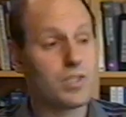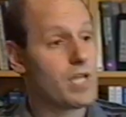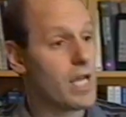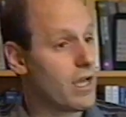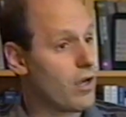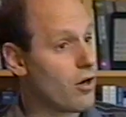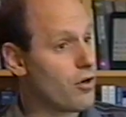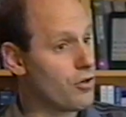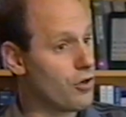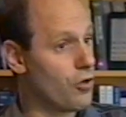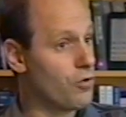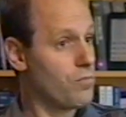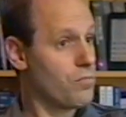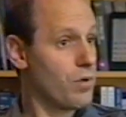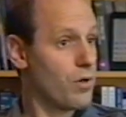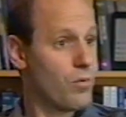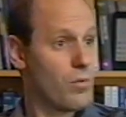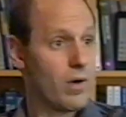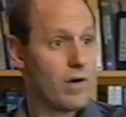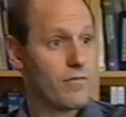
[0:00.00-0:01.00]
take our
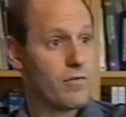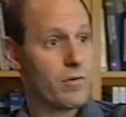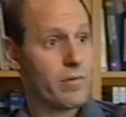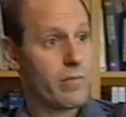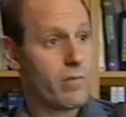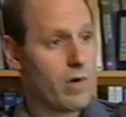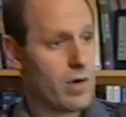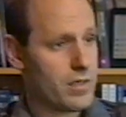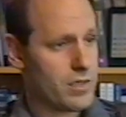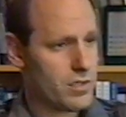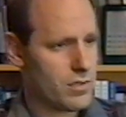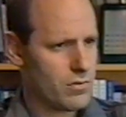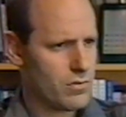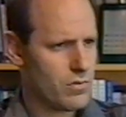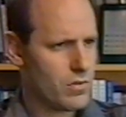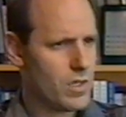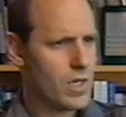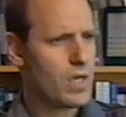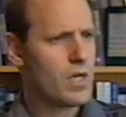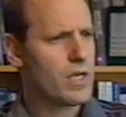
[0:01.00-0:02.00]
notebook wherever we want to.
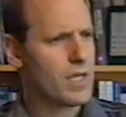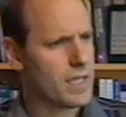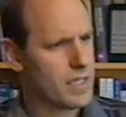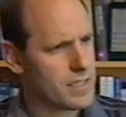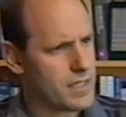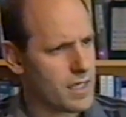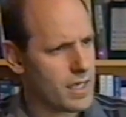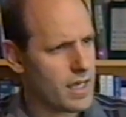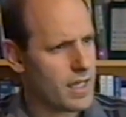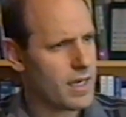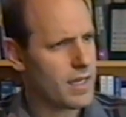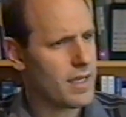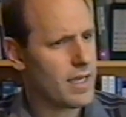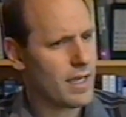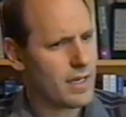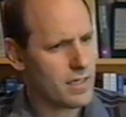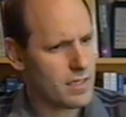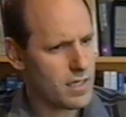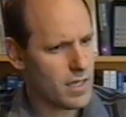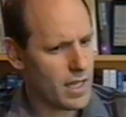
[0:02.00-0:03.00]
Is it going to
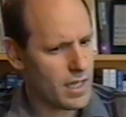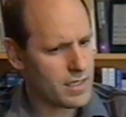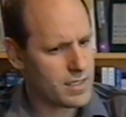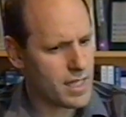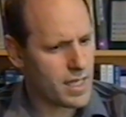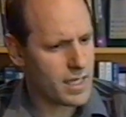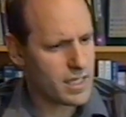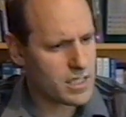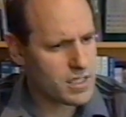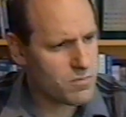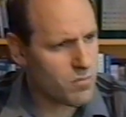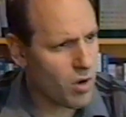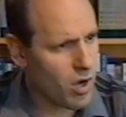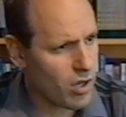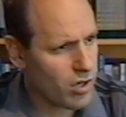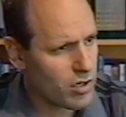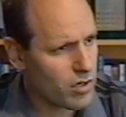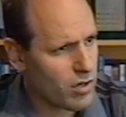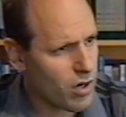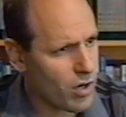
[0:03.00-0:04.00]
get, as they get
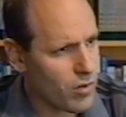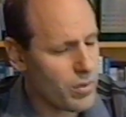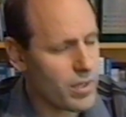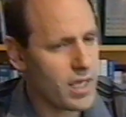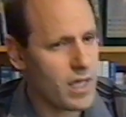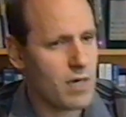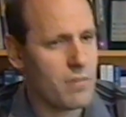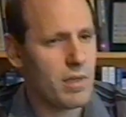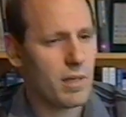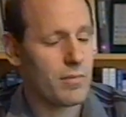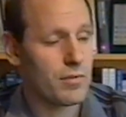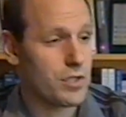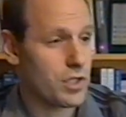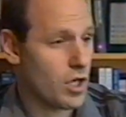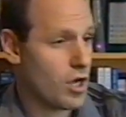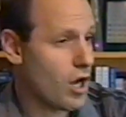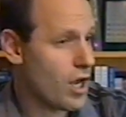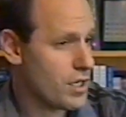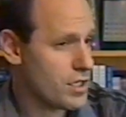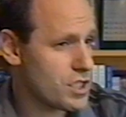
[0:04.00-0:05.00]
smaller, are we going to be able to
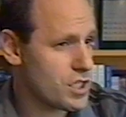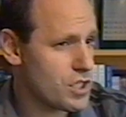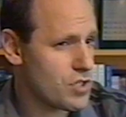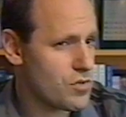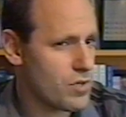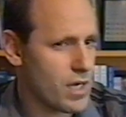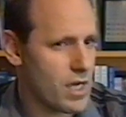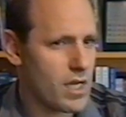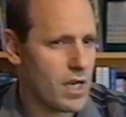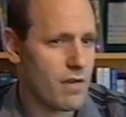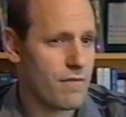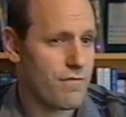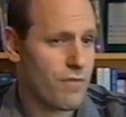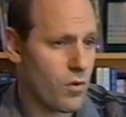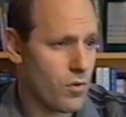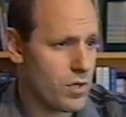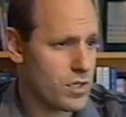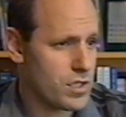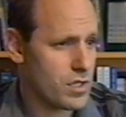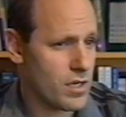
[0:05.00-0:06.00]
concentrate and
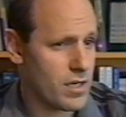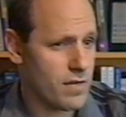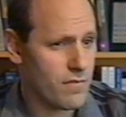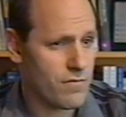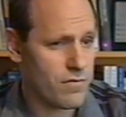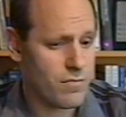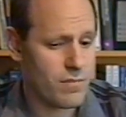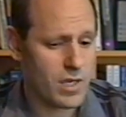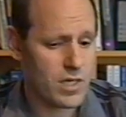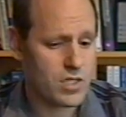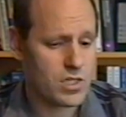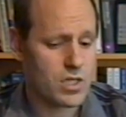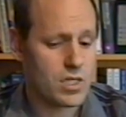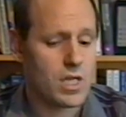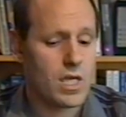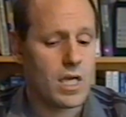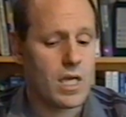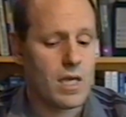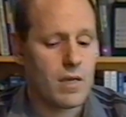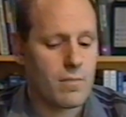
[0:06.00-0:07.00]
focus on information
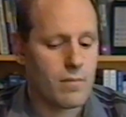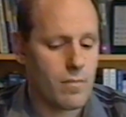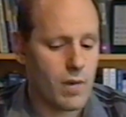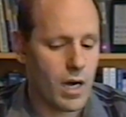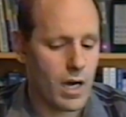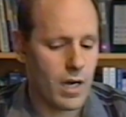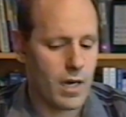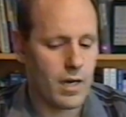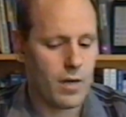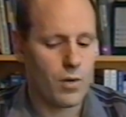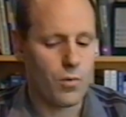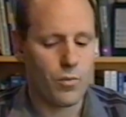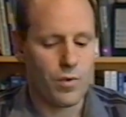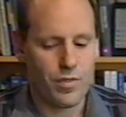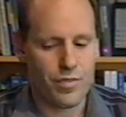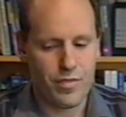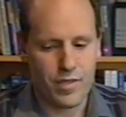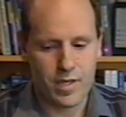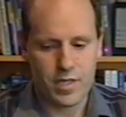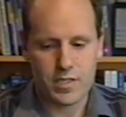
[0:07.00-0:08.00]
with
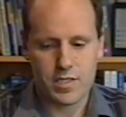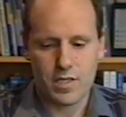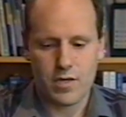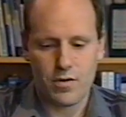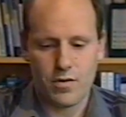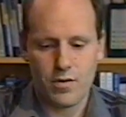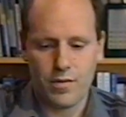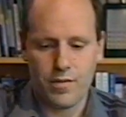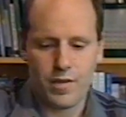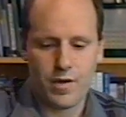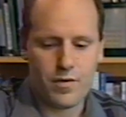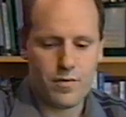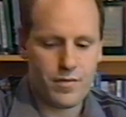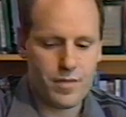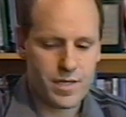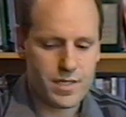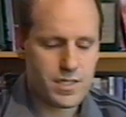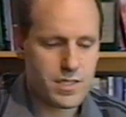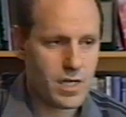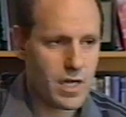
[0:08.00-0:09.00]
things that are
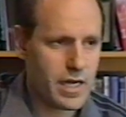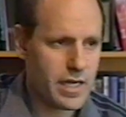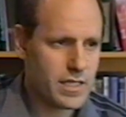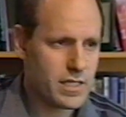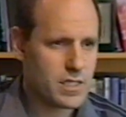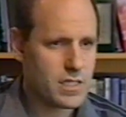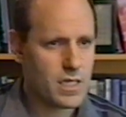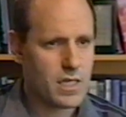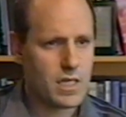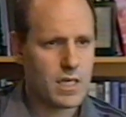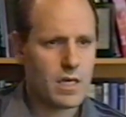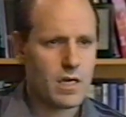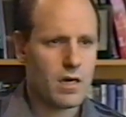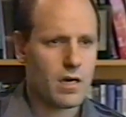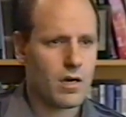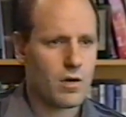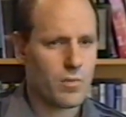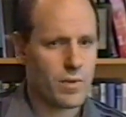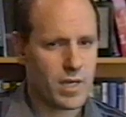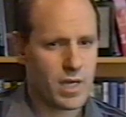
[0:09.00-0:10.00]
this size?
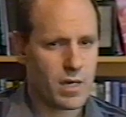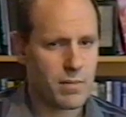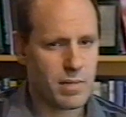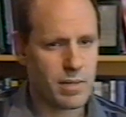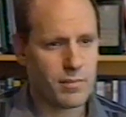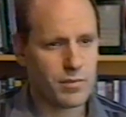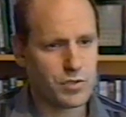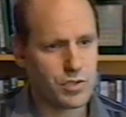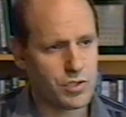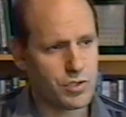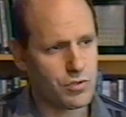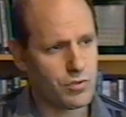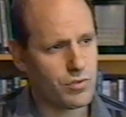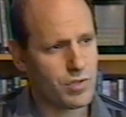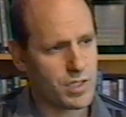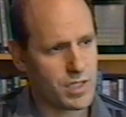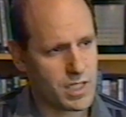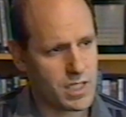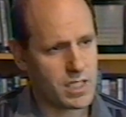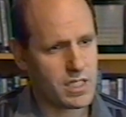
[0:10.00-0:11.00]
Are we going to be able to do the
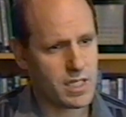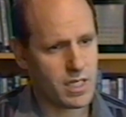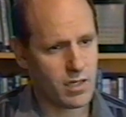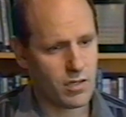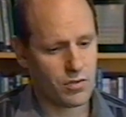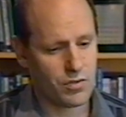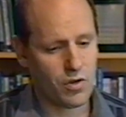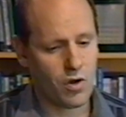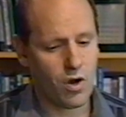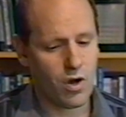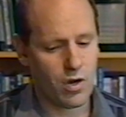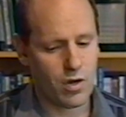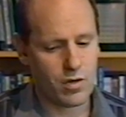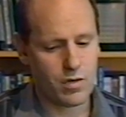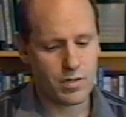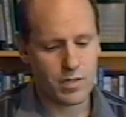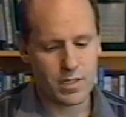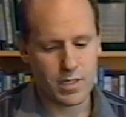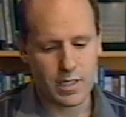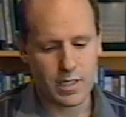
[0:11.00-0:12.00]
detailed, hard,